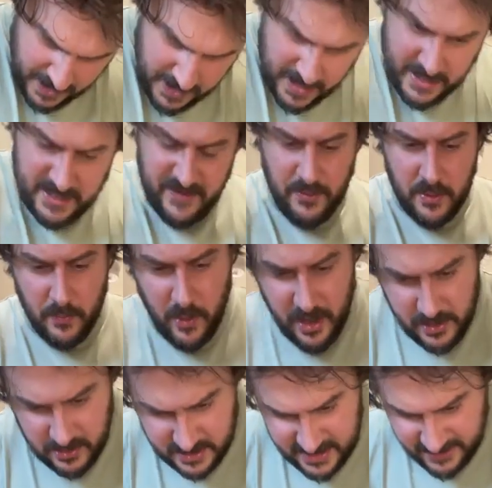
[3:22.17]
So if you want to
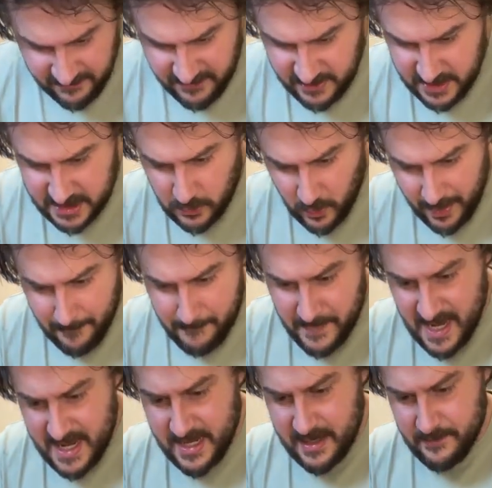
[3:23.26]
work on something that's quite
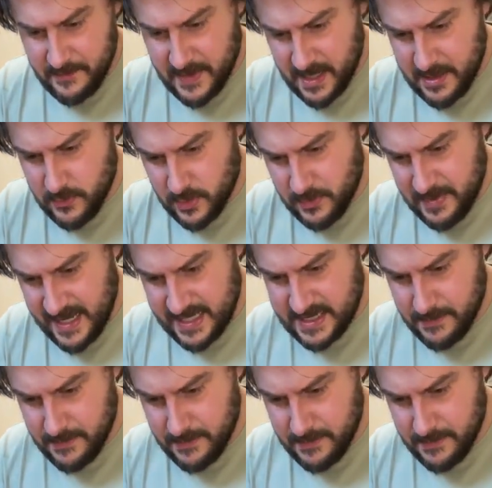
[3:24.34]
big and you want to be able to